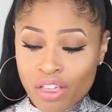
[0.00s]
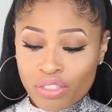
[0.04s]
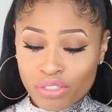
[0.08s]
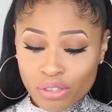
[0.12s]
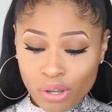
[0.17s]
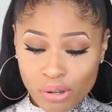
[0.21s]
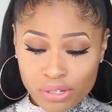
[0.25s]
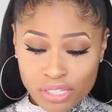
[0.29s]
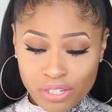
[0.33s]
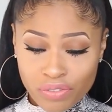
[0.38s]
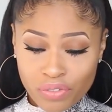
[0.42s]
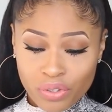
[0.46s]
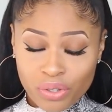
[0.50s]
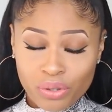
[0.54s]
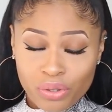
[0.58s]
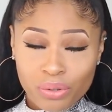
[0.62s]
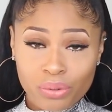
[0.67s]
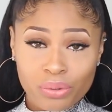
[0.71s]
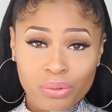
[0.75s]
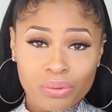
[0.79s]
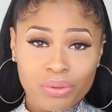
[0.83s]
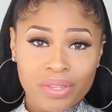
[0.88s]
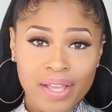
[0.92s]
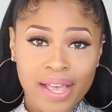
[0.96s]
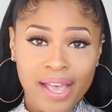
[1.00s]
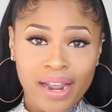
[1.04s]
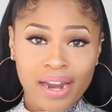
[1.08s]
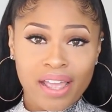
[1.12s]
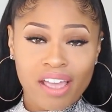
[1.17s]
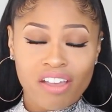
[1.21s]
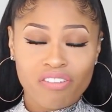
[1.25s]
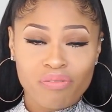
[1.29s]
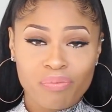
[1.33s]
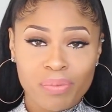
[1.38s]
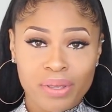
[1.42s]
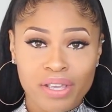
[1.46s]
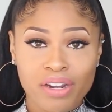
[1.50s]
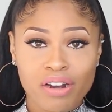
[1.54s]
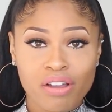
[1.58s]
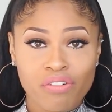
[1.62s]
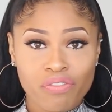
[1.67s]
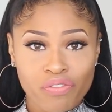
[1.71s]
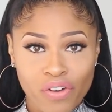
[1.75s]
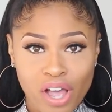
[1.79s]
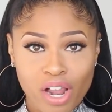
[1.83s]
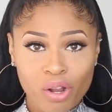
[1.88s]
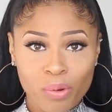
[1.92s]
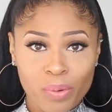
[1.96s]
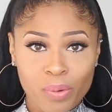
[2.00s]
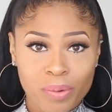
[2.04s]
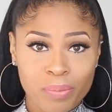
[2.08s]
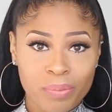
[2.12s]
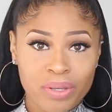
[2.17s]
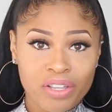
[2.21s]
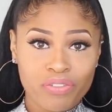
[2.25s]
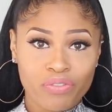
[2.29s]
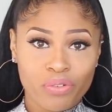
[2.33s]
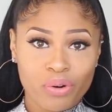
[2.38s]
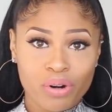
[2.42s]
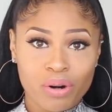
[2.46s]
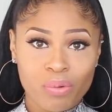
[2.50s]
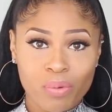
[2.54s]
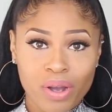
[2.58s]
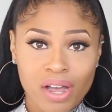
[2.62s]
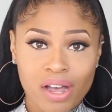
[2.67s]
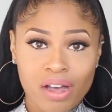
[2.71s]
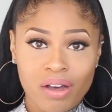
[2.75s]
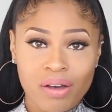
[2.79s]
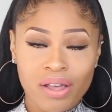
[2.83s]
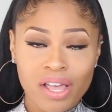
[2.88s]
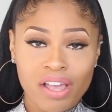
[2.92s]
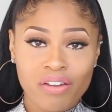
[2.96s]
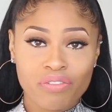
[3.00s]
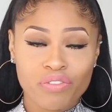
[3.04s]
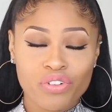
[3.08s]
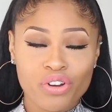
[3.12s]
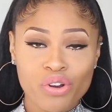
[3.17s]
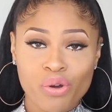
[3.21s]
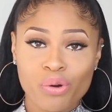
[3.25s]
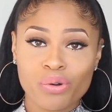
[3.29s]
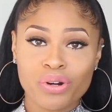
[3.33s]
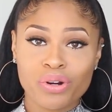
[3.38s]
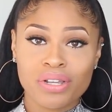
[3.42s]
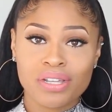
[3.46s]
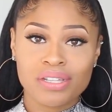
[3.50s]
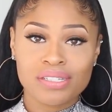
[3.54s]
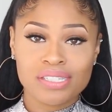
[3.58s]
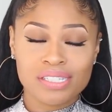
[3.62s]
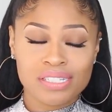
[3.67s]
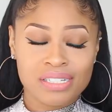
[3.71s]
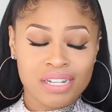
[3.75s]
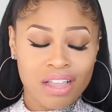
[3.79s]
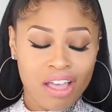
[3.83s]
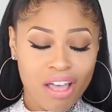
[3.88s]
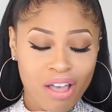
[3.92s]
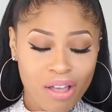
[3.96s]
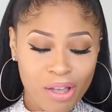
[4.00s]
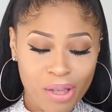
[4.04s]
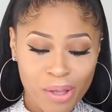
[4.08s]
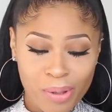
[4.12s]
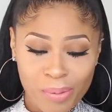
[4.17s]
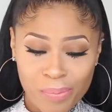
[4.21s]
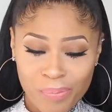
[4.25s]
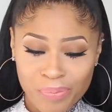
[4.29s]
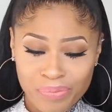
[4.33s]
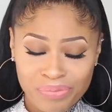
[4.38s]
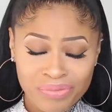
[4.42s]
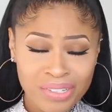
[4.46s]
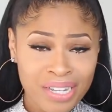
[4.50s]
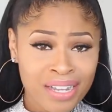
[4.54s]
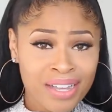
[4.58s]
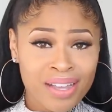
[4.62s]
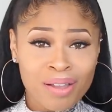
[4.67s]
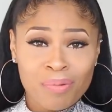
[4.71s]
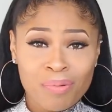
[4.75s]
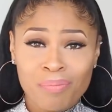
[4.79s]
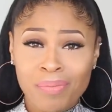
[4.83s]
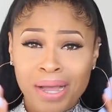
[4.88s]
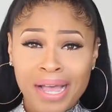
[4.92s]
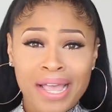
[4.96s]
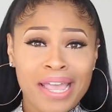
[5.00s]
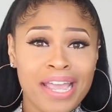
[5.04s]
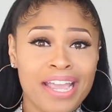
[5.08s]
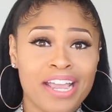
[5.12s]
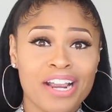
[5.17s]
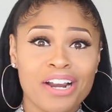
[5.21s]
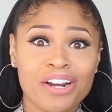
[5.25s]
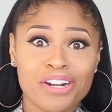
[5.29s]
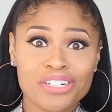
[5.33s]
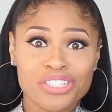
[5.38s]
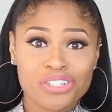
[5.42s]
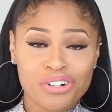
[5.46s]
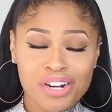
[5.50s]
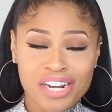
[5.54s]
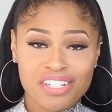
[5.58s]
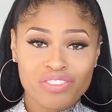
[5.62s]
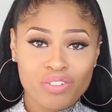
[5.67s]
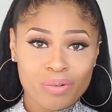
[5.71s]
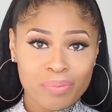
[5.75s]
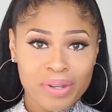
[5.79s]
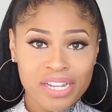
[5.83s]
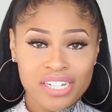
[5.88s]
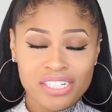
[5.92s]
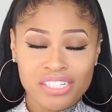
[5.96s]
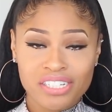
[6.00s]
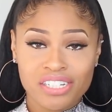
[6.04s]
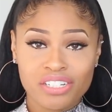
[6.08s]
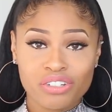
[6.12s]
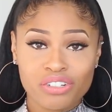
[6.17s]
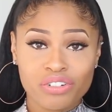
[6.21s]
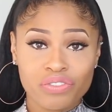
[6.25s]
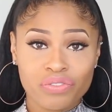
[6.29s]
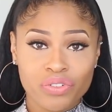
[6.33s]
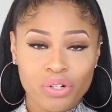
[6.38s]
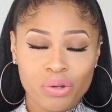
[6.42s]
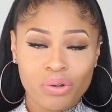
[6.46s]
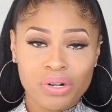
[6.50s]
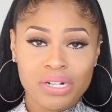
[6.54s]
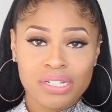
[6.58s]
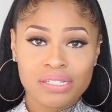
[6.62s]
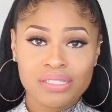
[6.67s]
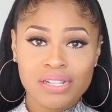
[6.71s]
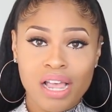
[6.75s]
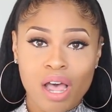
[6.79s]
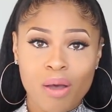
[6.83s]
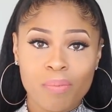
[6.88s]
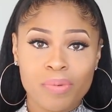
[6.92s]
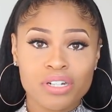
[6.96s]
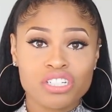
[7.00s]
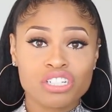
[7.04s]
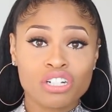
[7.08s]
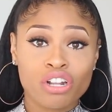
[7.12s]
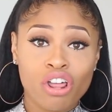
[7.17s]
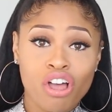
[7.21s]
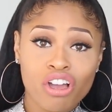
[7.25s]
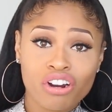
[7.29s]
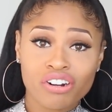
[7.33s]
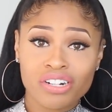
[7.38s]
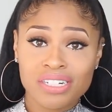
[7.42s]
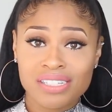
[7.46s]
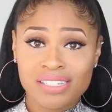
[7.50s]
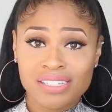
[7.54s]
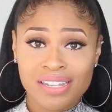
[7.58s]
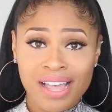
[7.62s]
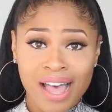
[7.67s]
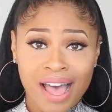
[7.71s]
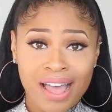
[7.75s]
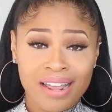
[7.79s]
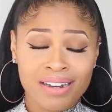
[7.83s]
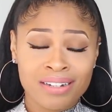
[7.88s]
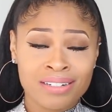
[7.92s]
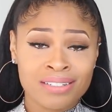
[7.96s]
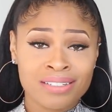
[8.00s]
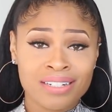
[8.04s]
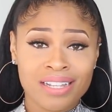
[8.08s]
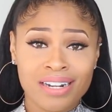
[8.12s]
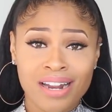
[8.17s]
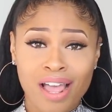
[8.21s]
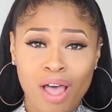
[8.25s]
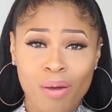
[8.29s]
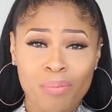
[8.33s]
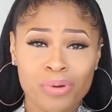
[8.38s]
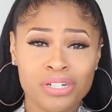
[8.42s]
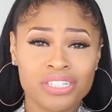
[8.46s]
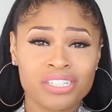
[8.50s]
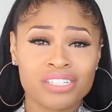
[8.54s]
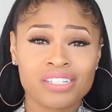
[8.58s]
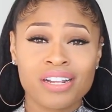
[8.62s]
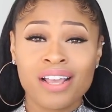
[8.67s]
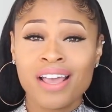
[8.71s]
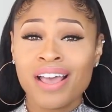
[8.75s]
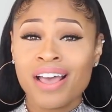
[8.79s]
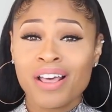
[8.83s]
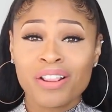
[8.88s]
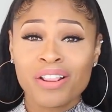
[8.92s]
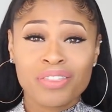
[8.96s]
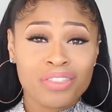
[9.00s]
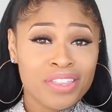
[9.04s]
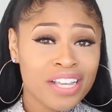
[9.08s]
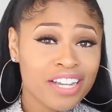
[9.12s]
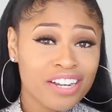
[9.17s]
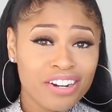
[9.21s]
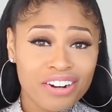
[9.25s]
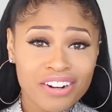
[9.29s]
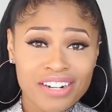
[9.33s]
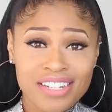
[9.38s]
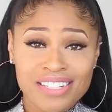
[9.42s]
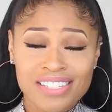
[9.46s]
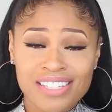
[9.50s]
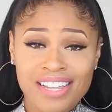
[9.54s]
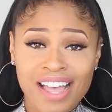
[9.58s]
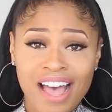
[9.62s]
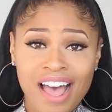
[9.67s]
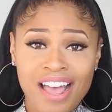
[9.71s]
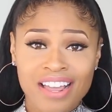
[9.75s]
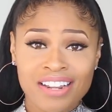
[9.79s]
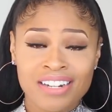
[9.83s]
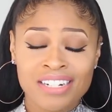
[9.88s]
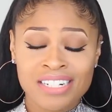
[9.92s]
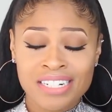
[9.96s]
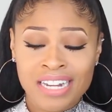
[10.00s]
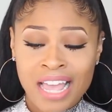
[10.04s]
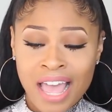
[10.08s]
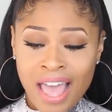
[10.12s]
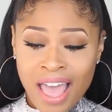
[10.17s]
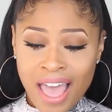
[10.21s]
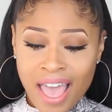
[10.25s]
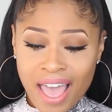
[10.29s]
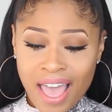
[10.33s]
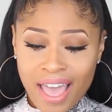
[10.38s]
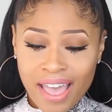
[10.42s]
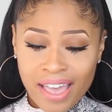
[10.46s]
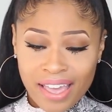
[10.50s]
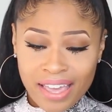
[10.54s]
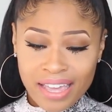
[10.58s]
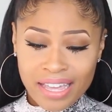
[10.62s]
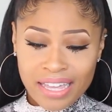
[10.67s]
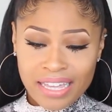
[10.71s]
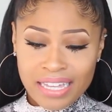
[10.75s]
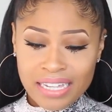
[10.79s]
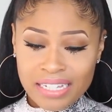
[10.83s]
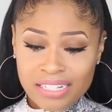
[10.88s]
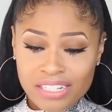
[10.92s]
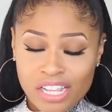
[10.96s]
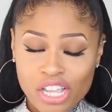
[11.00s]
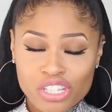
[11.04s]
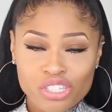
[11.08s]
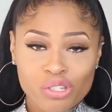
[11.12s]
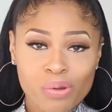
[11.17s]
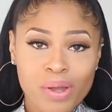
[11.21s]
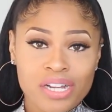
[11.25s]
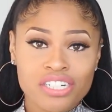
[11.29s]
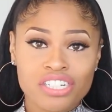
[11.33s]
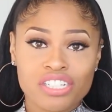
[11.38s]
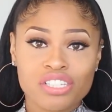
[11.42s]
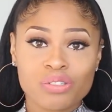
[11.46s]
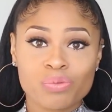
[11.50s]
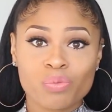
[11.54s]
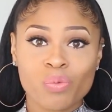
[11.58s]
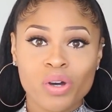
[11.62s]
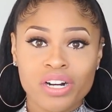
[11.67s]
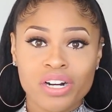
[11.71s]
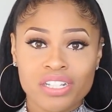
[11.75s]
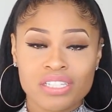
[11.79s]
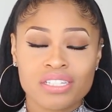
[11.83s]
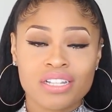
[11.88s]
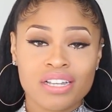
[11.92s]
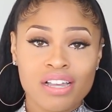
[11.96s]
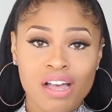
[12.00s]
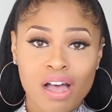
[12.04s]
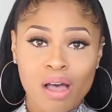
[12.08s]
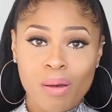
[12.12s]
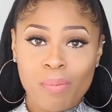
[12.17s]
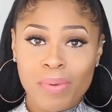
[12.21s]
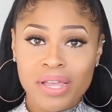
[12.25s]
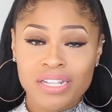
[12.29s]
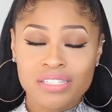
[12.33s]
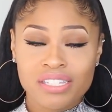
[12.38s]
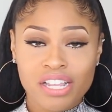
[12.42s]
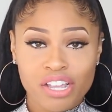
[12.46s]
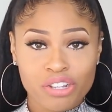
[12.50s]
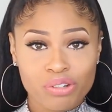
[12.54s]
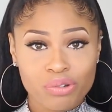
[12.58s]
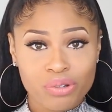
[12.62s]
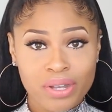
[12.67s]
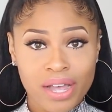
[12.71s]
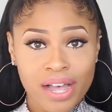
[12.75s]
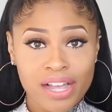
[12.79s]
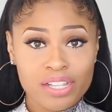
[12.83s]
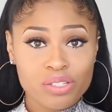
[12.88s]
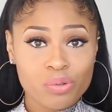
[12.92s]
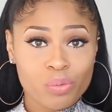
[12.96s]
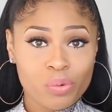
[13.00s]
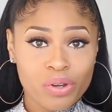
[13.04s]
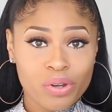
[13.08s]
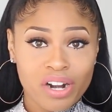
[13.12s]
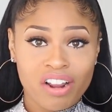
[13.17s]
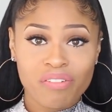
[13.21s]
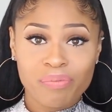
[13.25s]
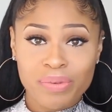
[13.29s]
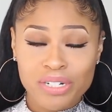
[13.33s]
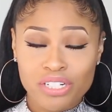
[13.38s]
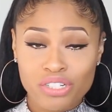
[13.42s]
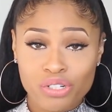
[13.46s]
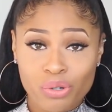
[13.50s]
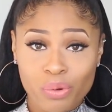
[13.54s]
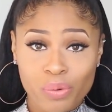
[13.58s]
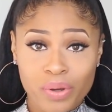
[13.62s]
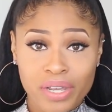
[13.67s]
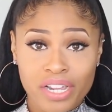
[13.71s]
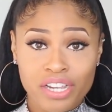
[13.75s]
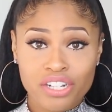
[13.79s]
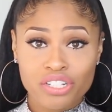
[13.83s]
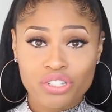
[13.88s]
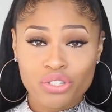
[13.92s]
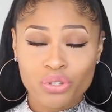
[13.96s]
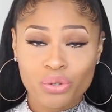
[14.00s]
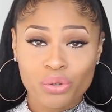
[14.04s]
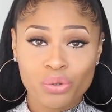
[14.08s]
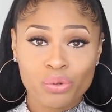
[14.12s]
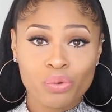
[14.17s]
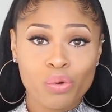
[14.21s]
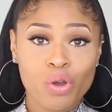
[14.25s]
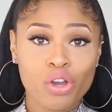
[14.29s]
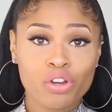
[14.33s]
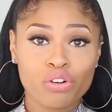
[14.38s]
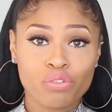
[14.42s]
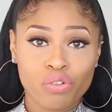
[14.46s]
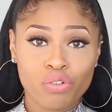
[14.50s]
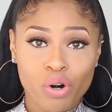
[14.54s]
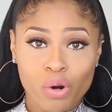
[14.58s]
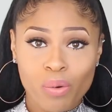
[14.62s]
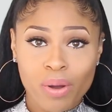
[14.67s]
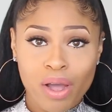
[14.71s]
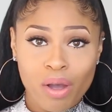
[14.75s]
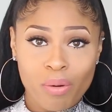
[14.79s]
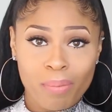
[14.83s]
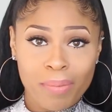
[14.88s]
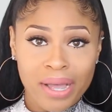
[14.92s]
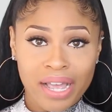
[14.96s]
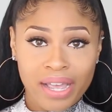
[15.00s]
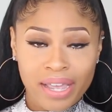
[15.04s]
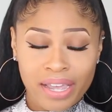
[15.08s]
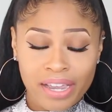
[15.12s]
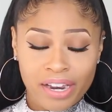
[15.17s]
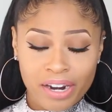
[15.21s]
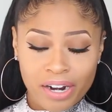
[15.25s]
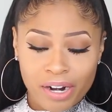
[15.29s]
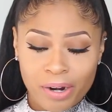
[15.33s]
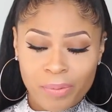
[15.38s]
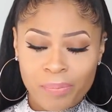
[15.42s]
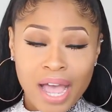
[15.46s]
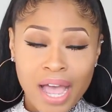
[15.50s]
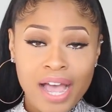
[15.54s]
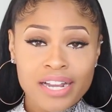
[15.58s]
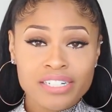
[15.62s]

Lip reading: Those of you that have been following me for a while have noticed my hair transformation. You've noticed how much longer it's gotten and how much thicker it's gotten, and so I just wanted to come and tell you guys what I've been doing to grow out my hair.